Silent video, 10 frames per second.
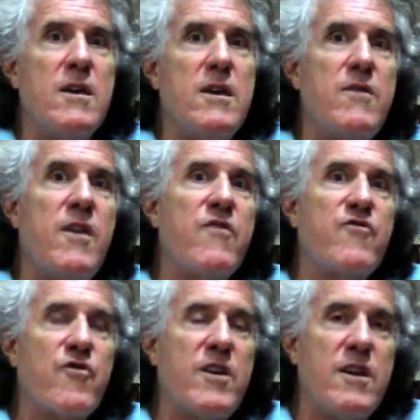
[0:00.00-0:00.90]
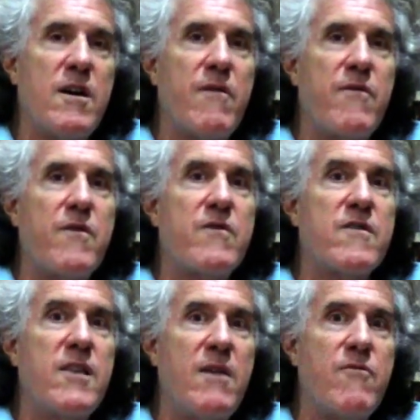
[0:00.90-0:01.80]
in the history of
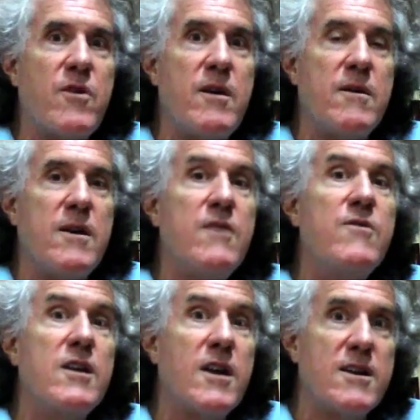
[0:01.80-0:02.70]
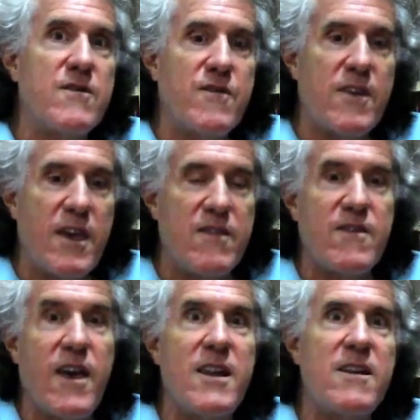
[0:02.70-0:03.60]
slavery in the United States
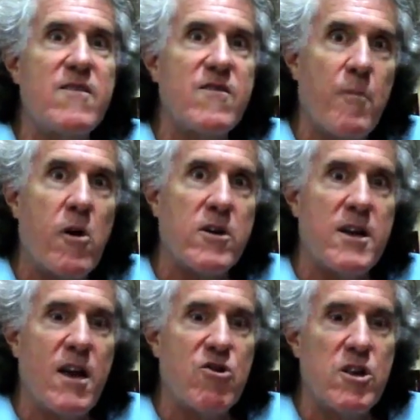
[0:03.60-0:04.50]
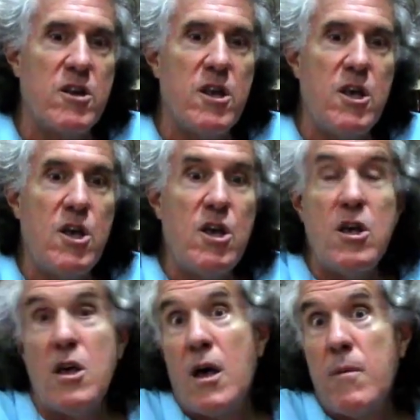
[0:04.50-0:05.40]
and its small connection
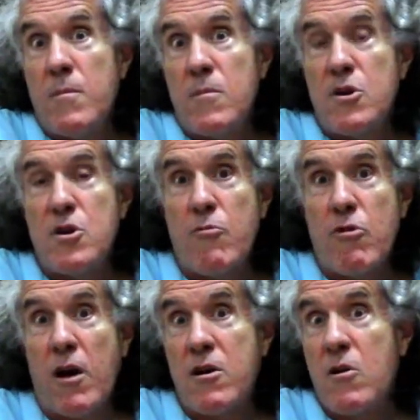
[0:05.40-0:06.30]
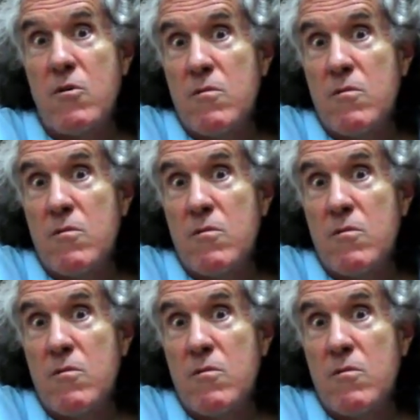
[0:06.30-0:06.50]
to Morocco.